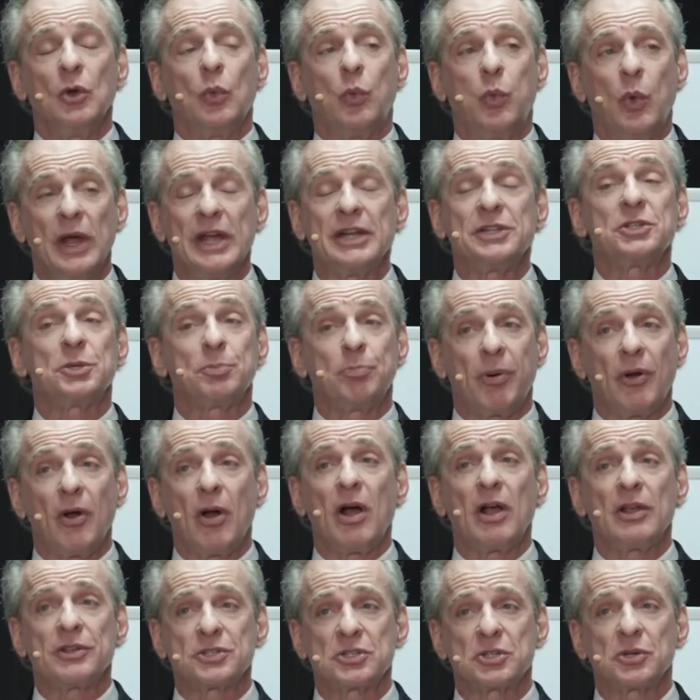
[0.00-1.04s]
which
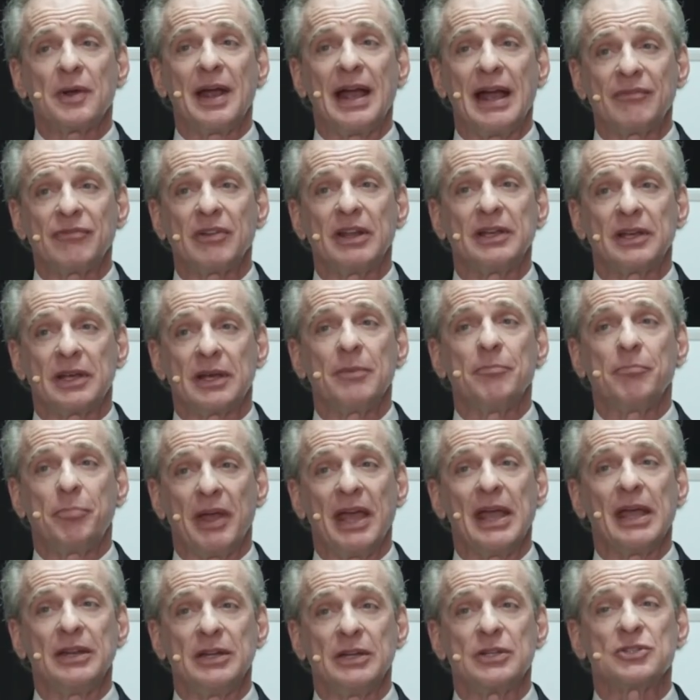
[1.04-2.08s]
Paul's traveling
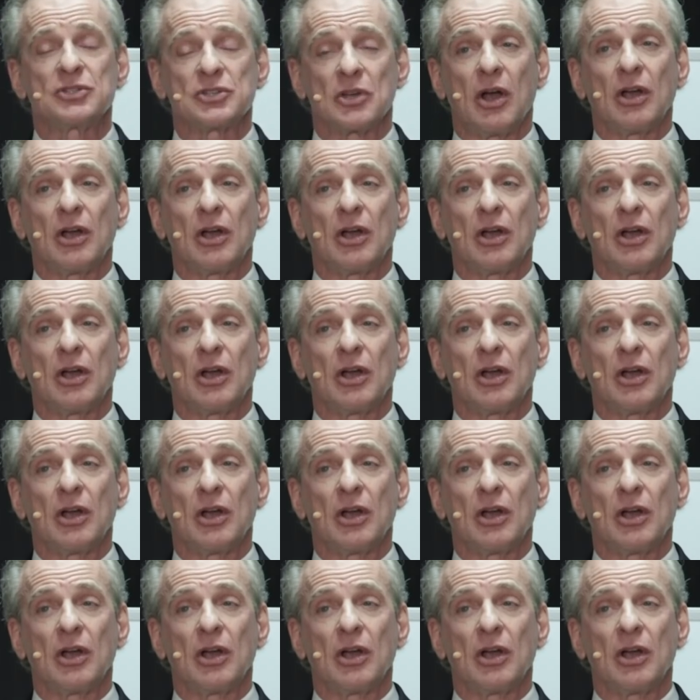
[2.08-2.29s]
companions